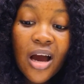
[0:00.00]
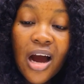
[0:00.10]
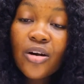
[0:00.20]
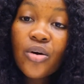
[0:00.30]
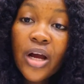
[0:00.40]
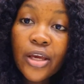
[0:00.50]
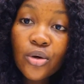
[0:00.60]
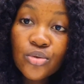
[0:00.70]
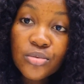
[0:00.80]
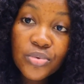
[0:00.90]
how long are you
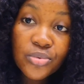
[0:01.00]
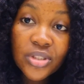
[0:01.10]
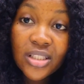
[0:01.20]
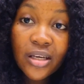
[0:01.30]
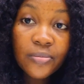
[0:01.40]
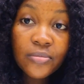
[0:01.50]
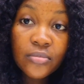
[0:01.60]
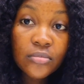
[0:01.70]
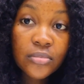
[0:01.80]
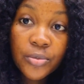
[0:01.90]
going to be with them?